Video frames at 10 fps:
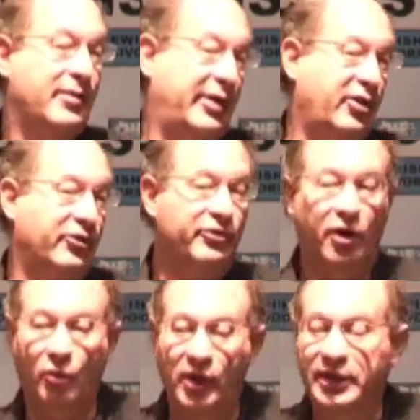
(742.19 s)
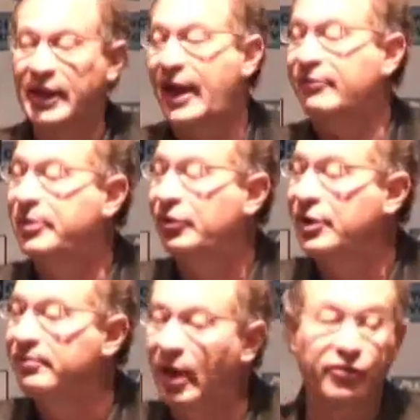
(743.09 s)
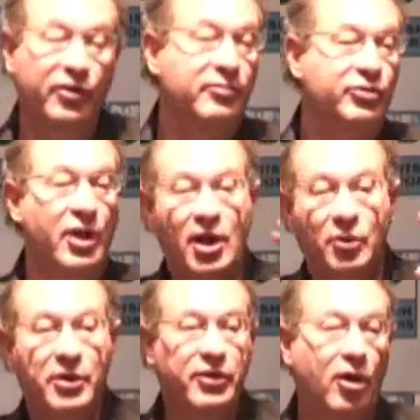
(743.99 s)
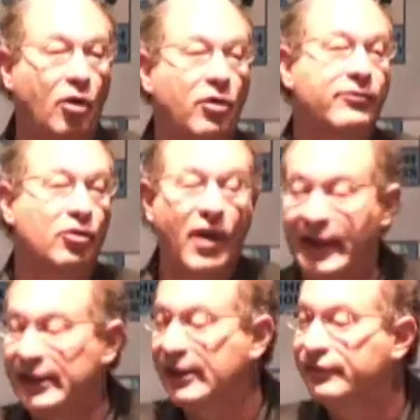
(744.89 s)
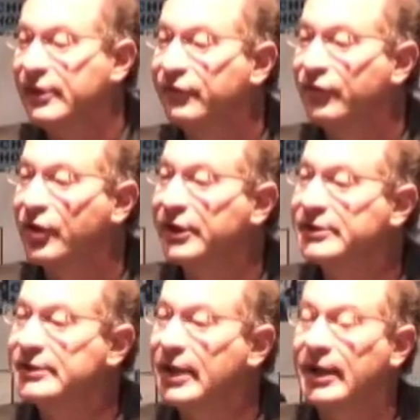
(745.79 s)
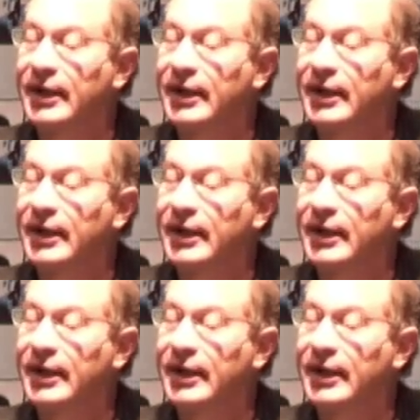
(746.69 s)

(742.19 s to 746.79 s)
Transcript: because there are 1.5 billion Muslims with a whole variety of different